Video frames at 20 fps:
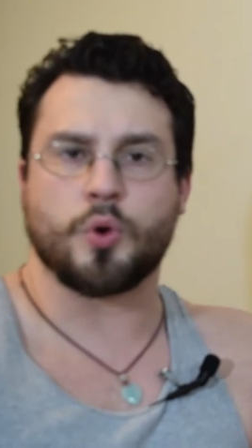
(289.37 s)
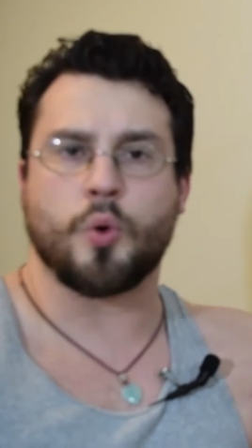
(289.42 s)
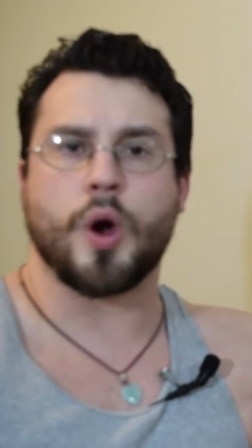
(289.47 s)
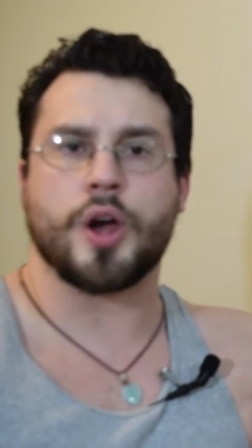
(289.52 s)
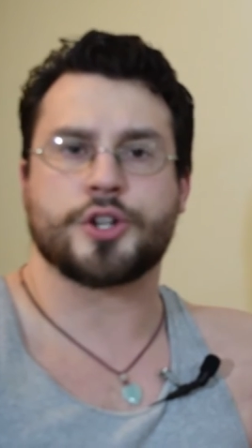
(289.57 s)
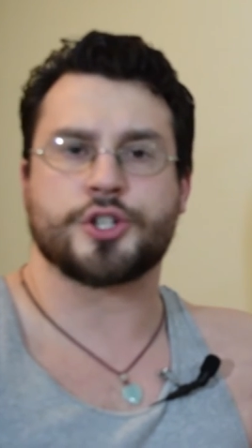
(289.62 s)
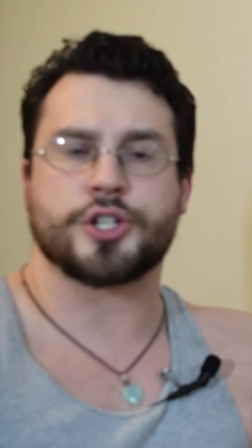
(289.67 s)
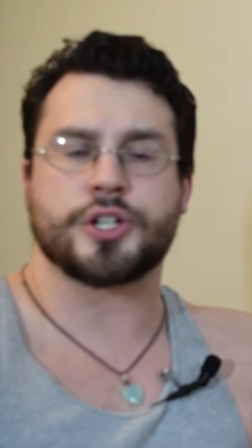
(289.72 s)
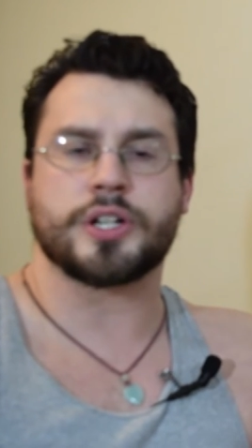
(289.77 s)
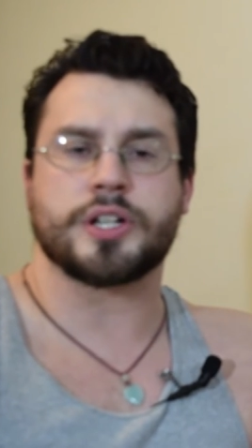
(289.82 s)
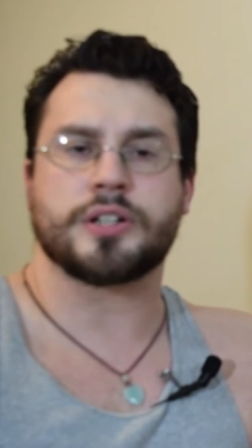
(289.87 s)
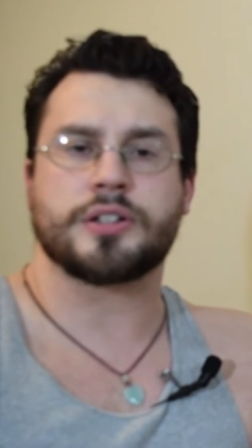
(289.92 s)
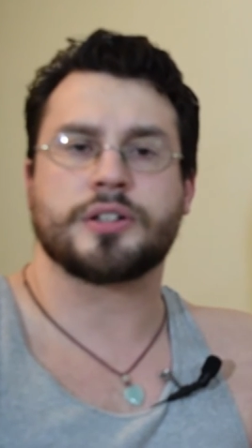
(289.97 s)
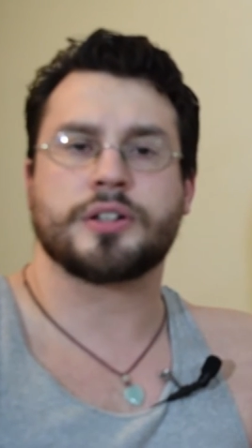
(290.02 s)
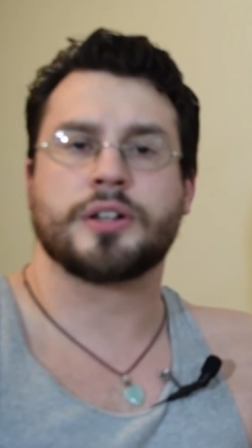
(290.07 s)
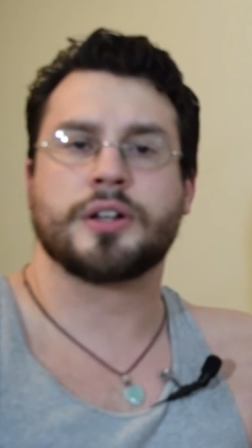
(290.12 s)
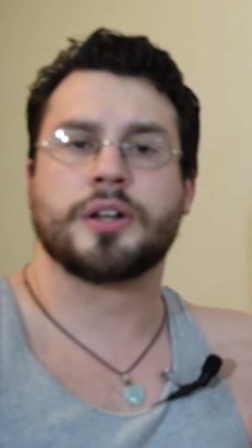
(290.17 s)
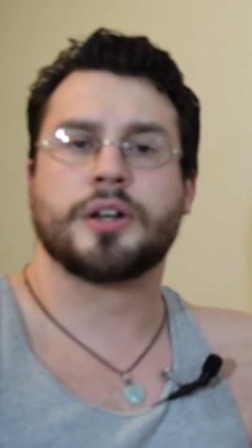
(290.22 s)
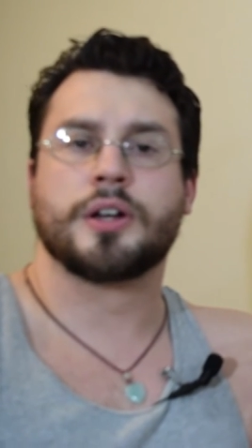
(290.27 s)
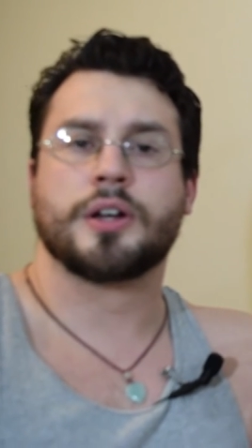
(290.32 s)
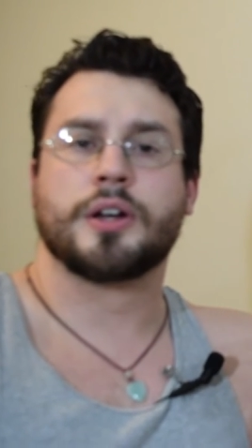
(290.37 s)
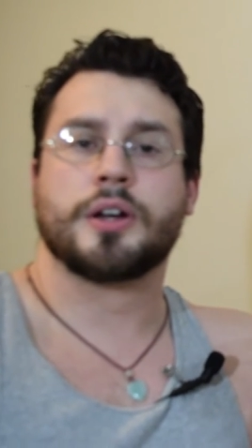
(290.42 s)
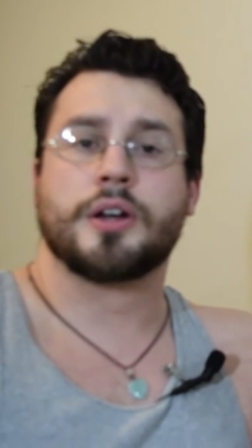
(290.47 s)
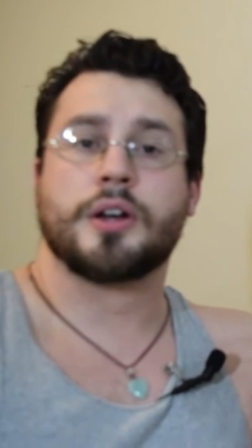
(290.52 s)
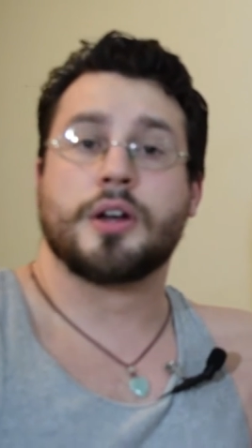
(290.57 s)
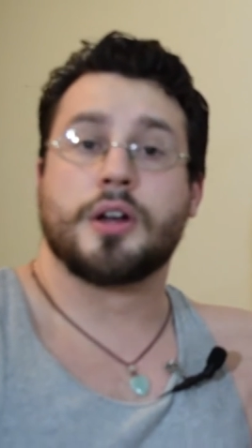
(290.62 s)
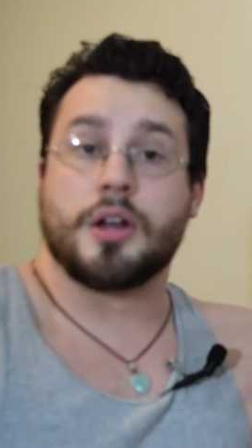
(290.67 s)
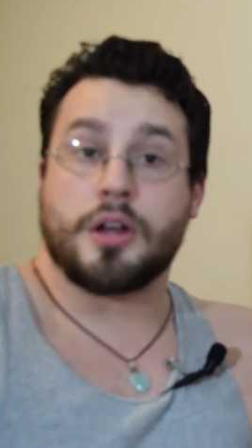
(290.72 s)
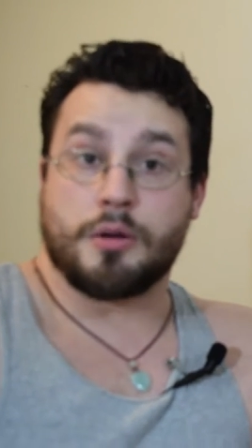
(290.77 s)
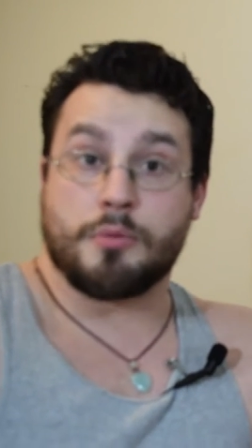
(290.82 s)
question it.
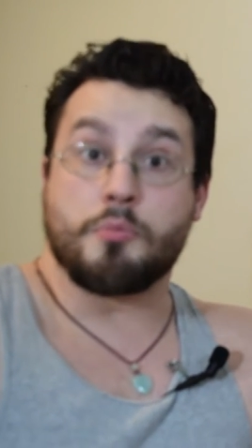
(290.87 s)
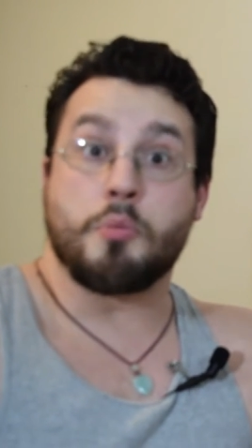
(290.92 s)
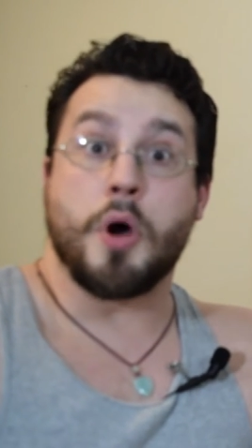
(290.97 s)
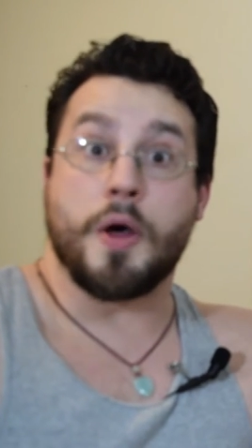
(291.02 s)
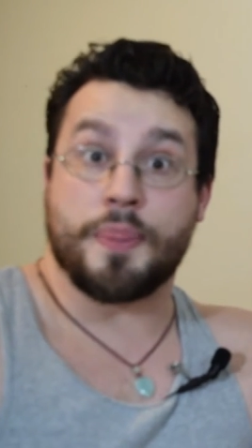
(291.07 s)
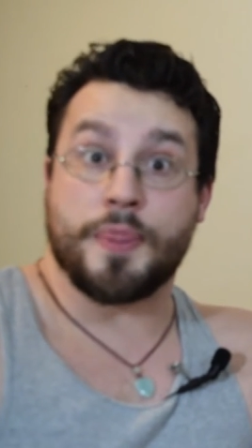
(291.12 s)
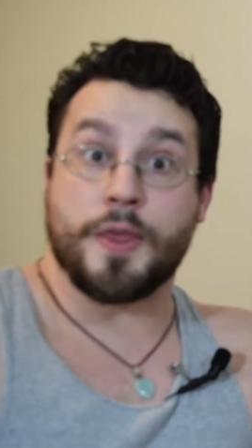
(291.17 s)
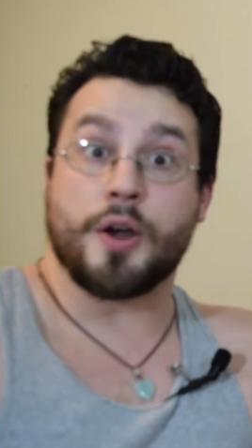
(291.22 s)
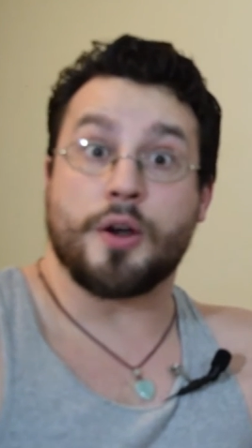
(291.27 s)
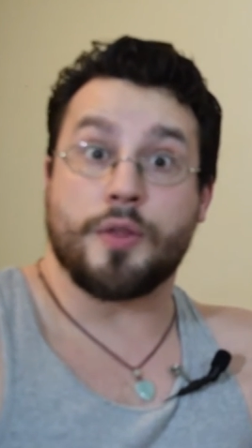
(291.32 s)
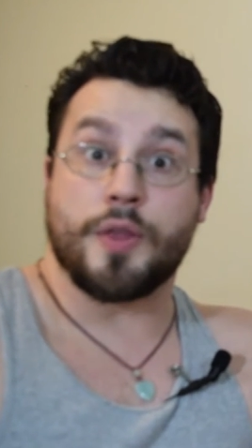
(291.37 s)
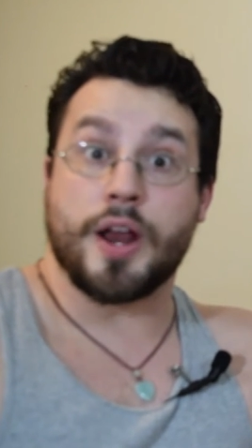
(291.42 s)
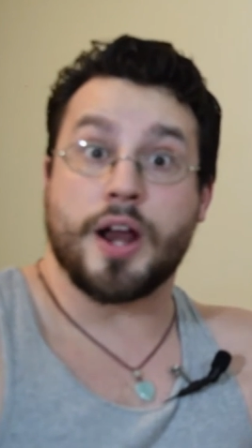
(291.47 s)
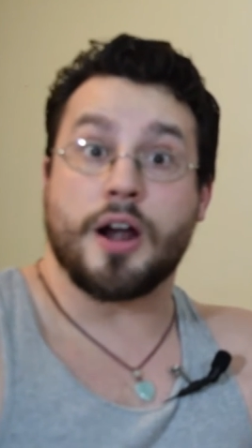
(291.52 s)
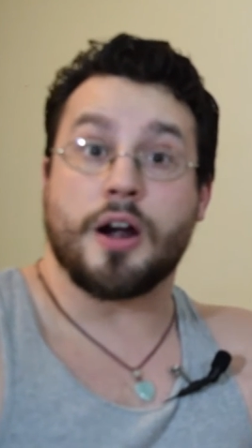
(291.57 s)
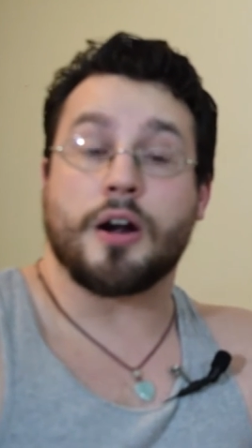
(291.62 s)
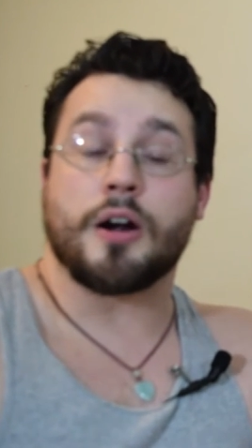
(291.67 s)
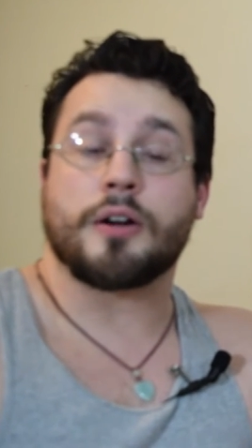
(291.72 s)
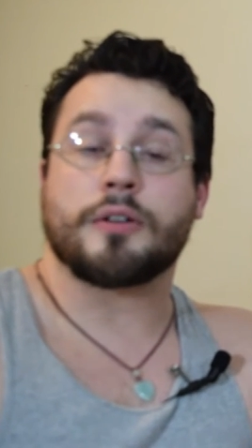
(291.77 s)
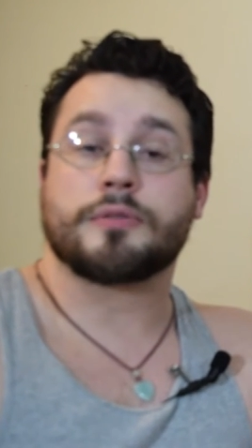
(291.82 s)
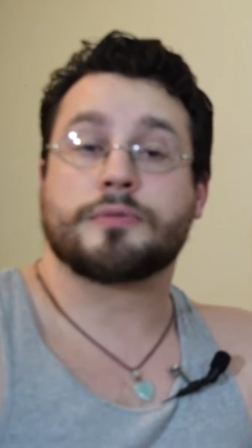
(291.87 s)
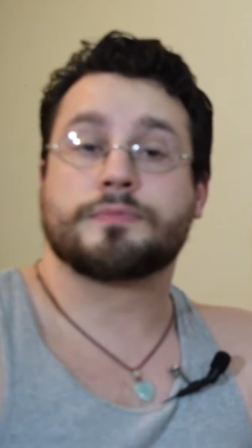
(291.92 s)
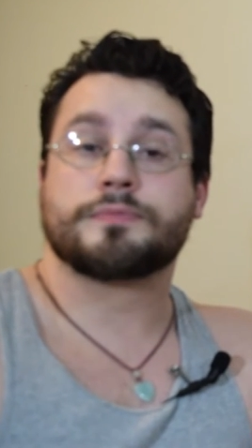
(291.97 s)
But they're there.